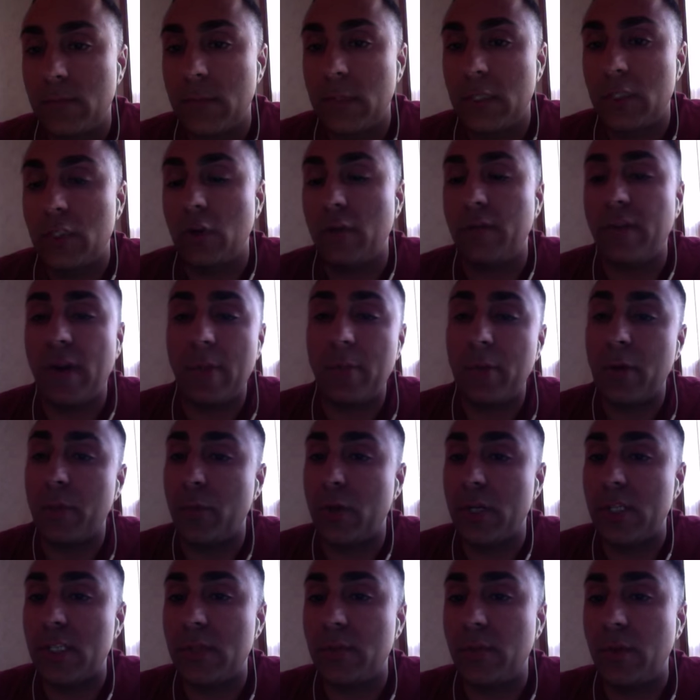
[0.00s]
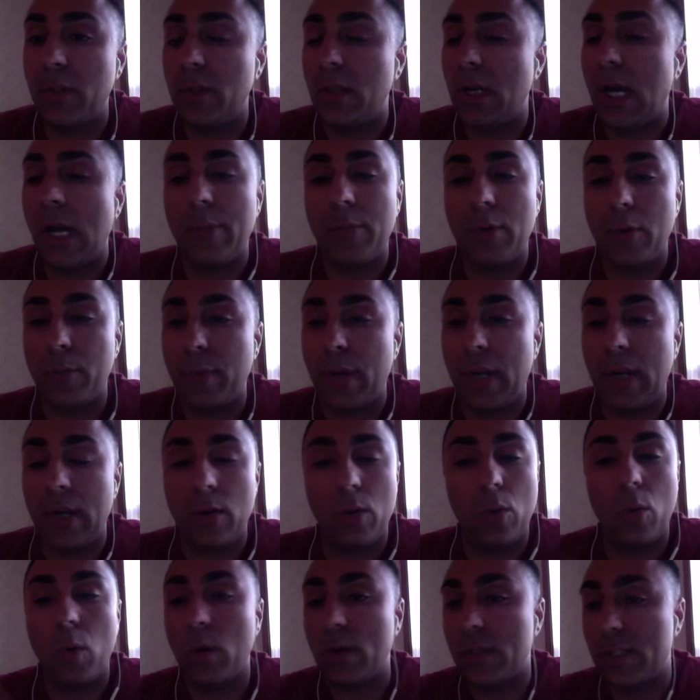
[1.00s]
So if I'm your principal, I'm your buyer
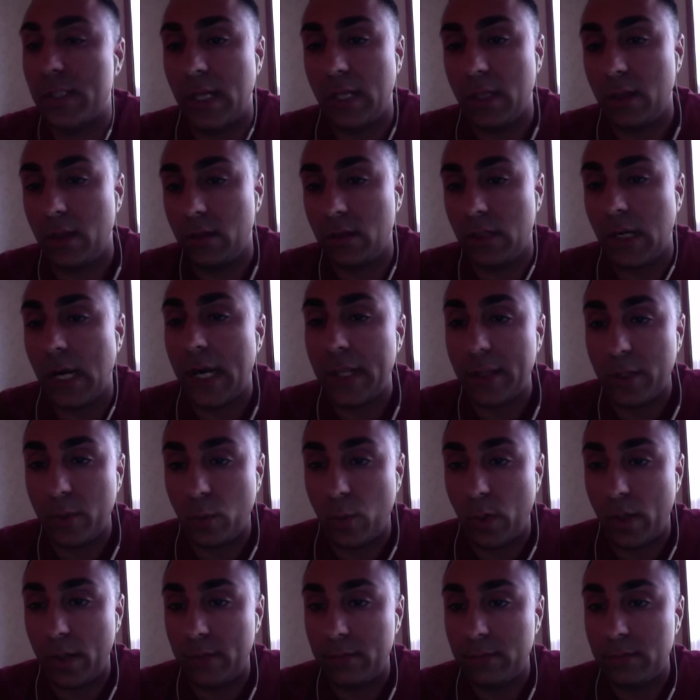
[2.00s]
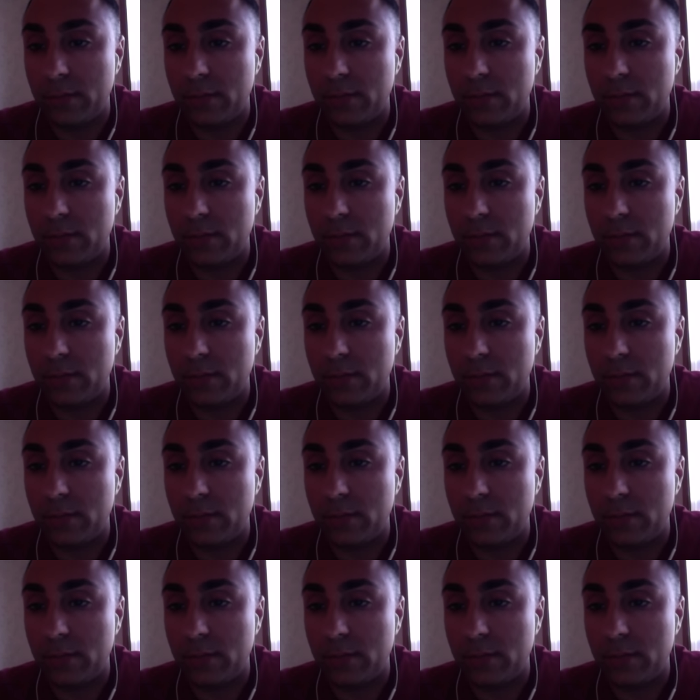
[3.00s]
or seller. Either one.